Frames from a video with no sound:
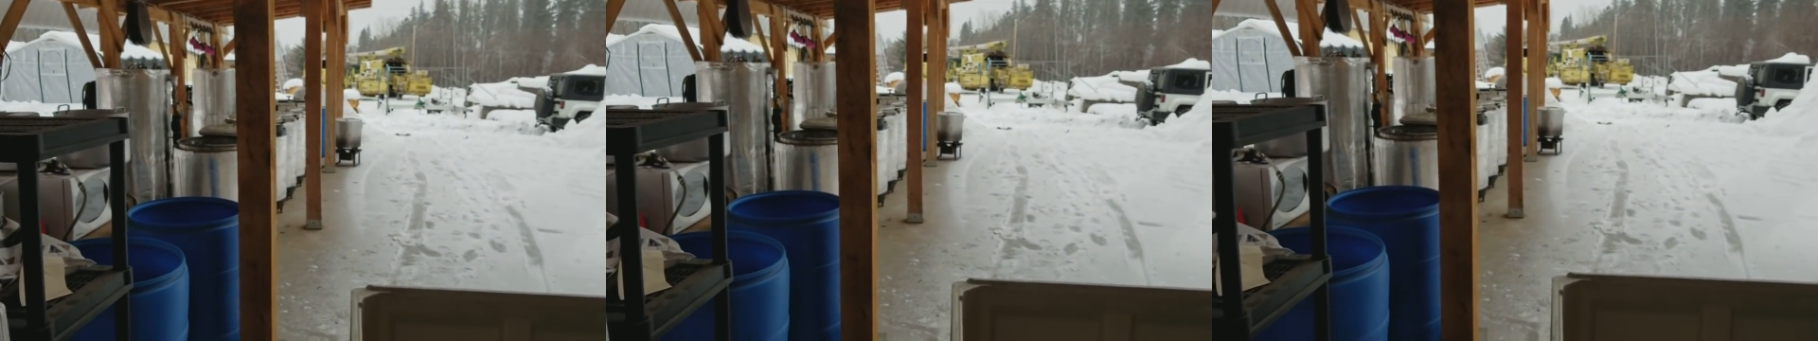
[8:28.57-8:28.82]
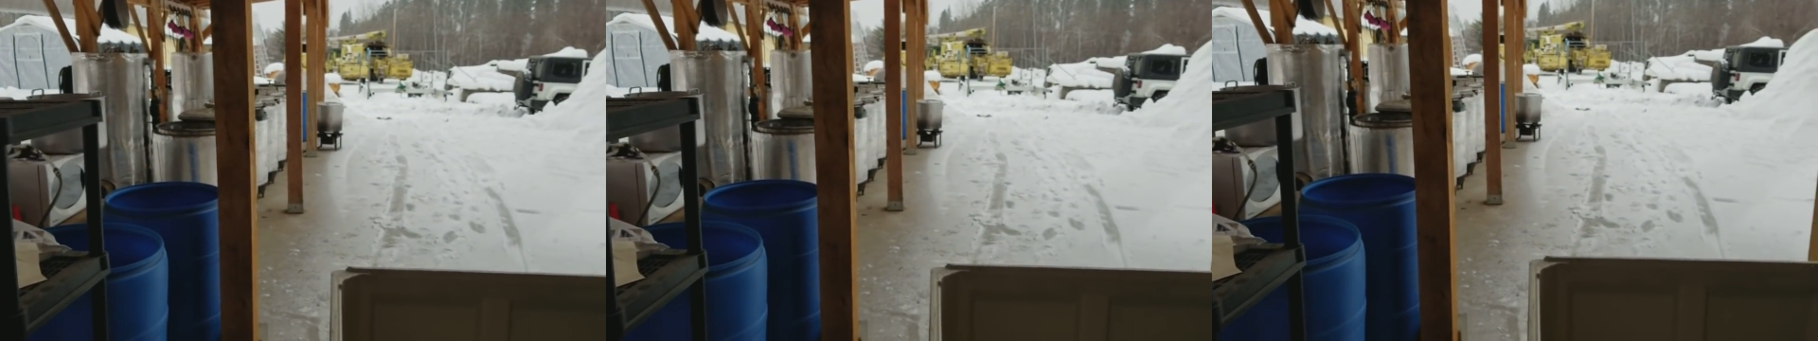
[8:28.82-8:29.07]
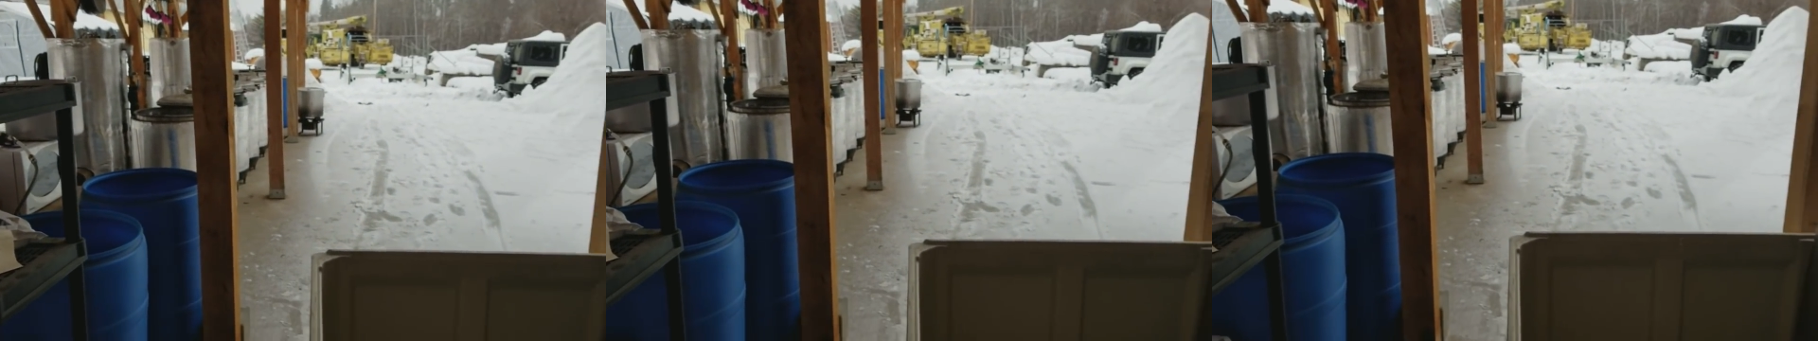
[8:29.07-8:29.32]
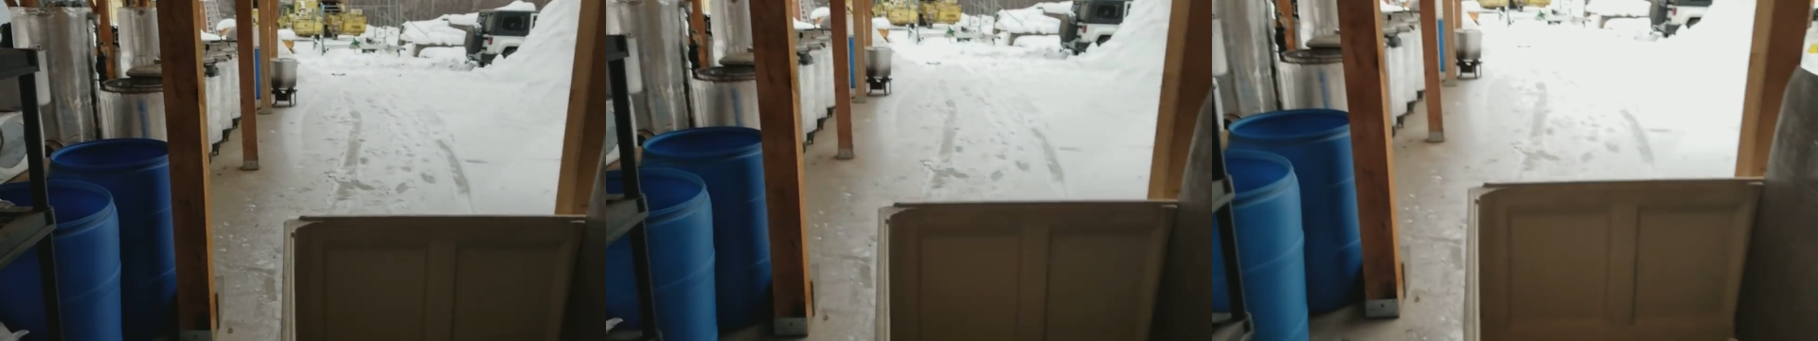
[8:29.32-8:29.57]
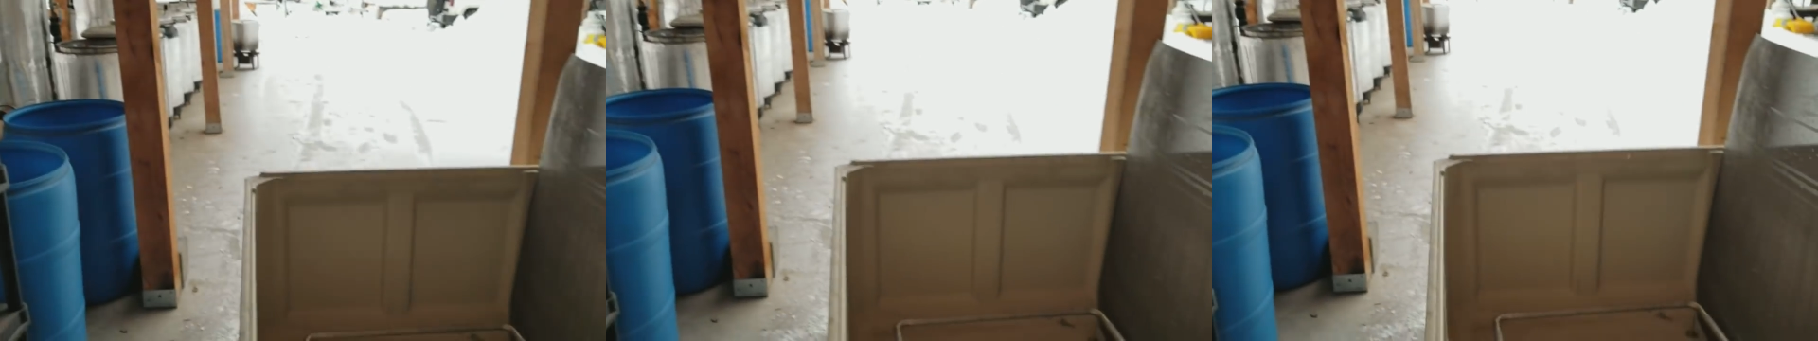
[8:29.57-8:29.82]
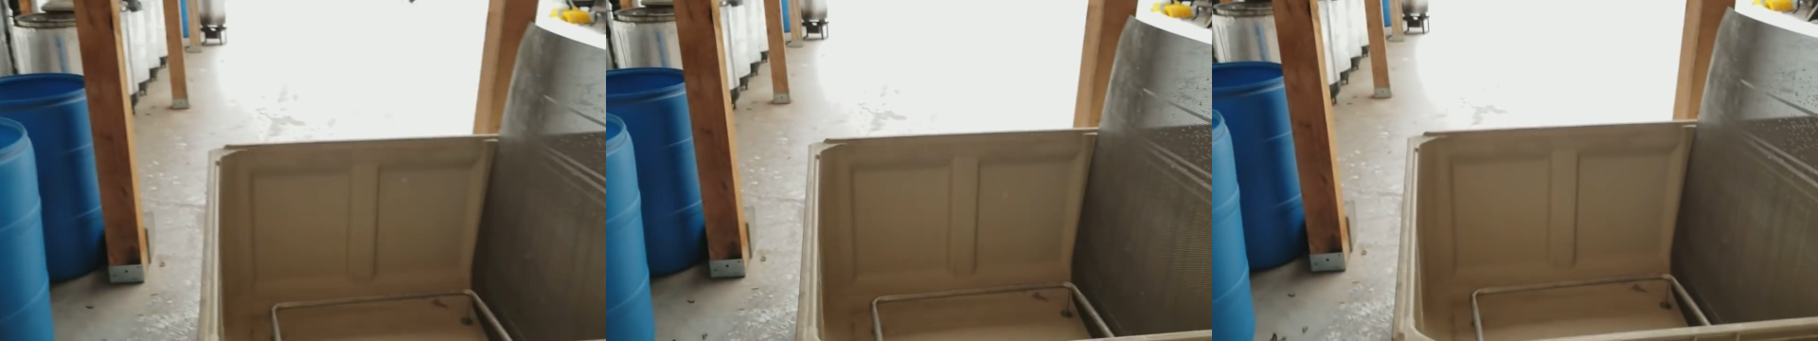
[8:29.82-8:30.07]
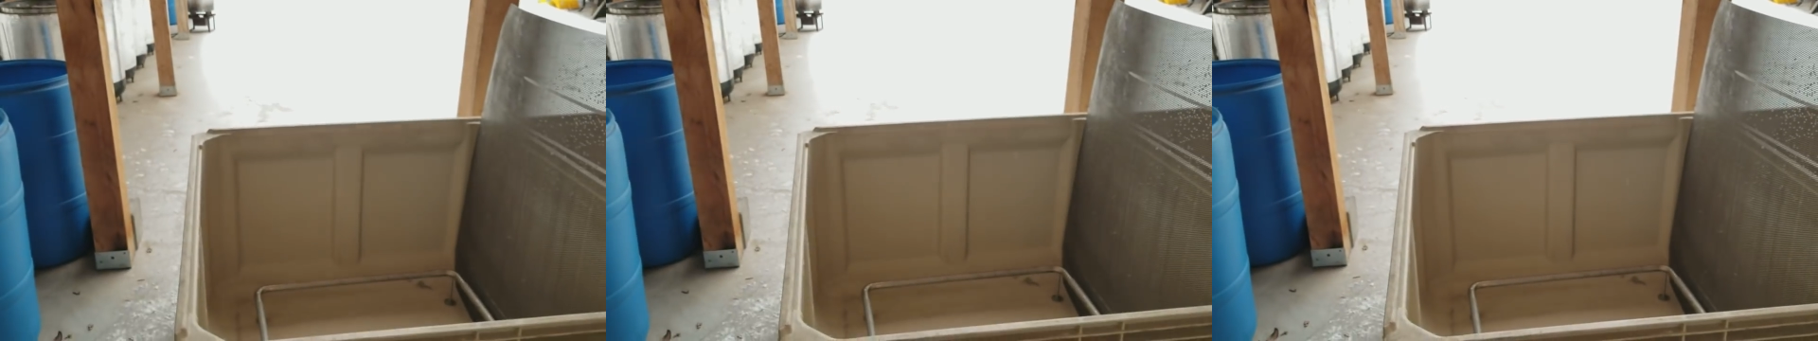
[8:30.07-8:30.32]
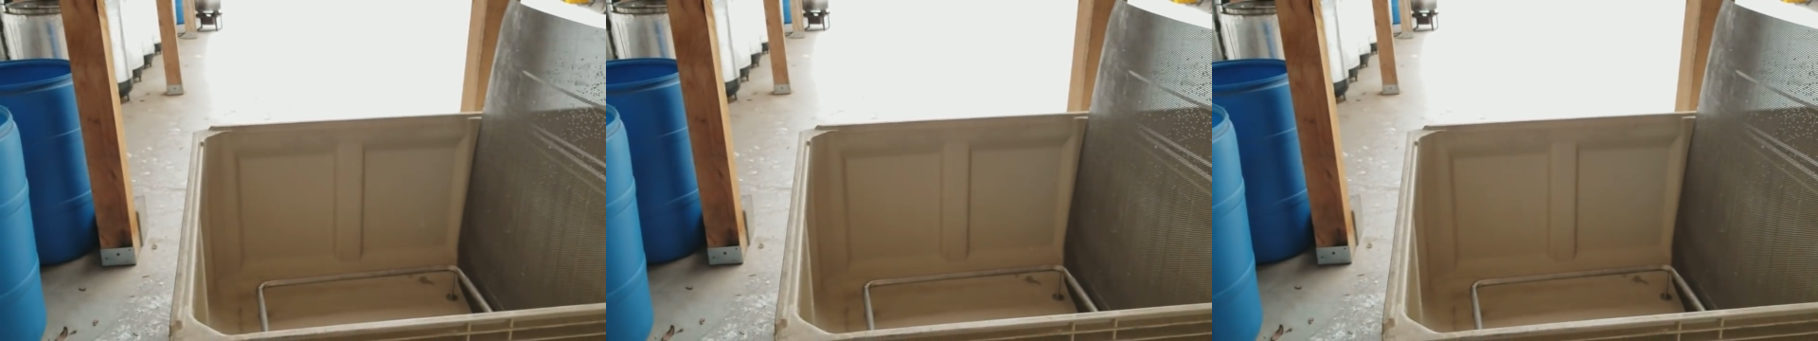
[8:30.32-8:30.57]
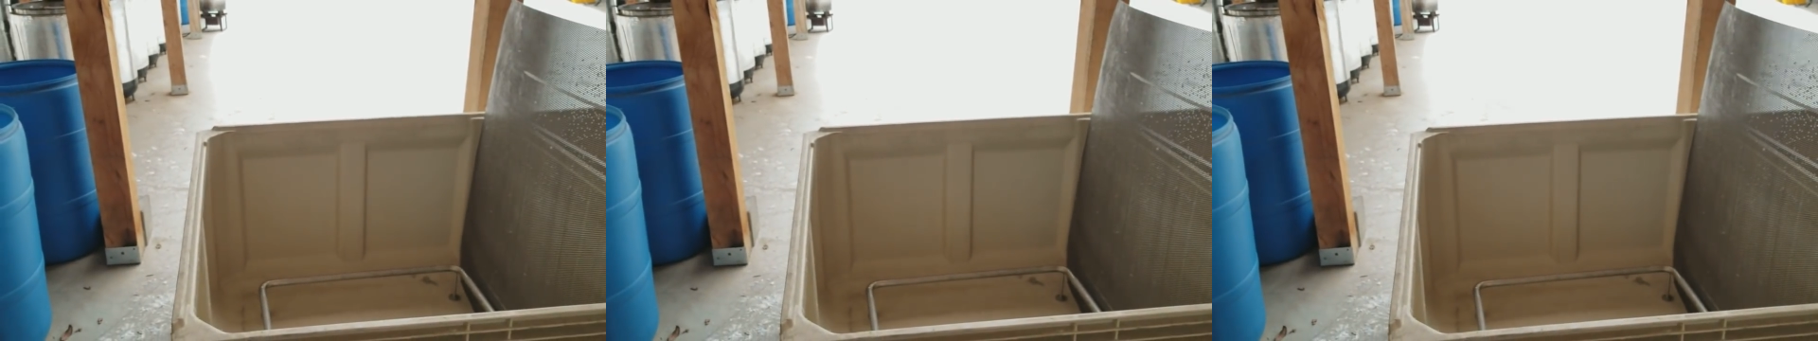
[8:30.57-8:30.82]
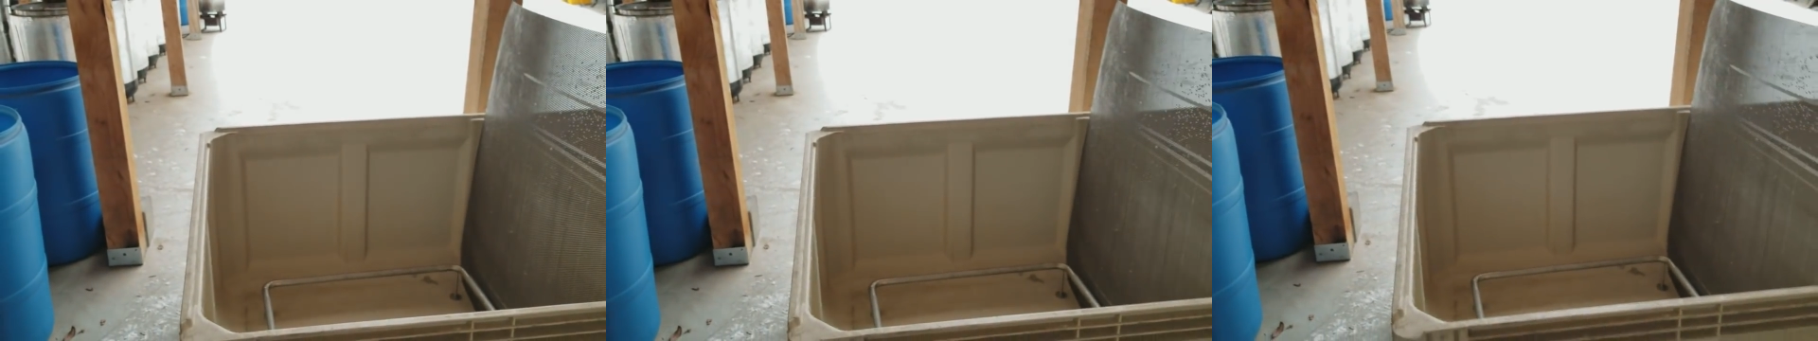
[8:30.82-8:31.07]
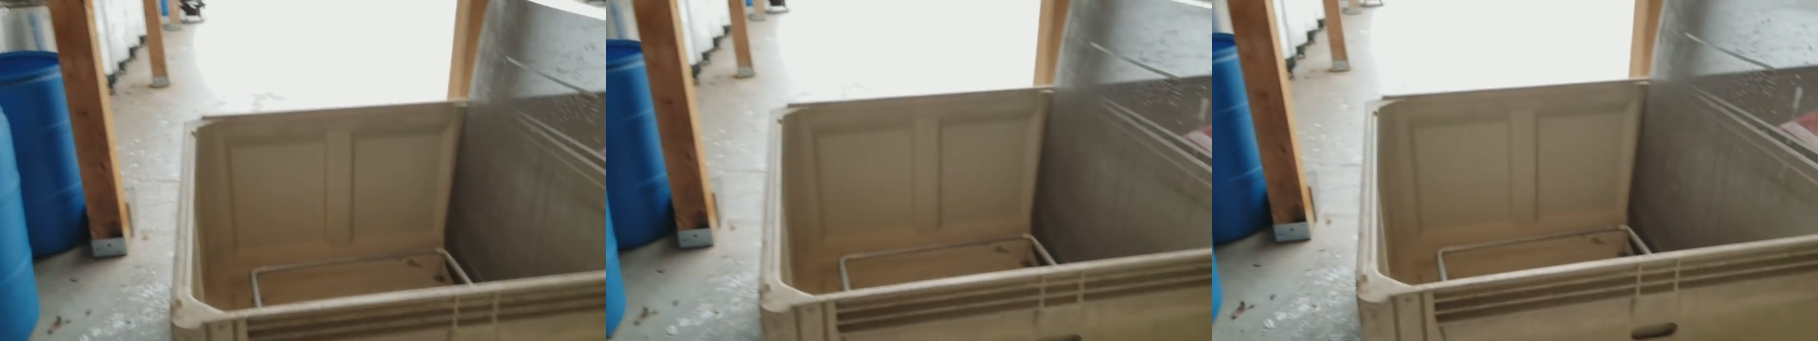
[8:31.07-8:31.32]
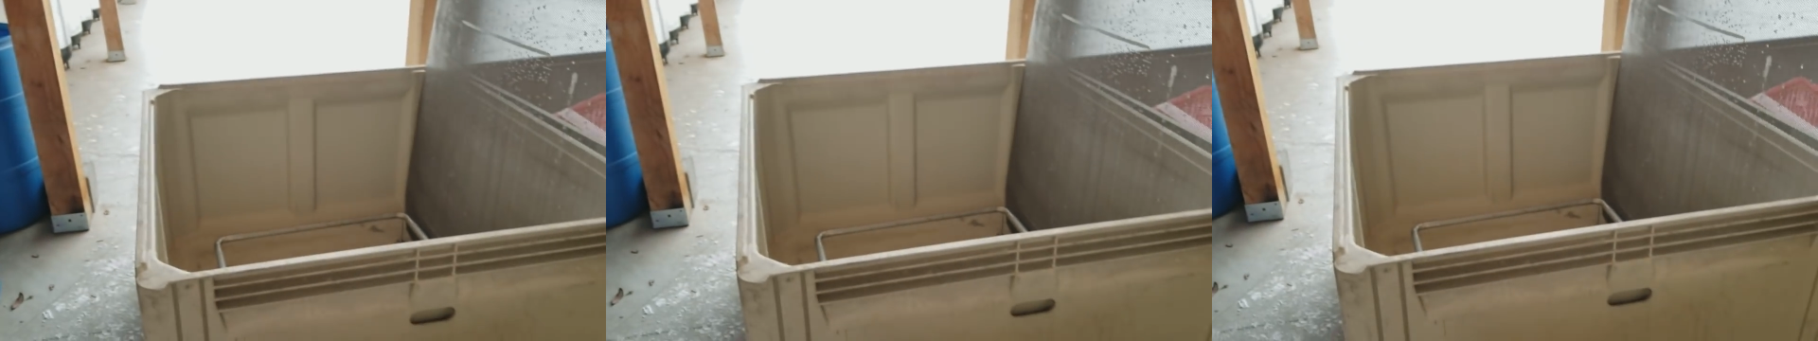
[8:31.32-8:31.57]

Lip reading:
Nobody's mouth can be seen.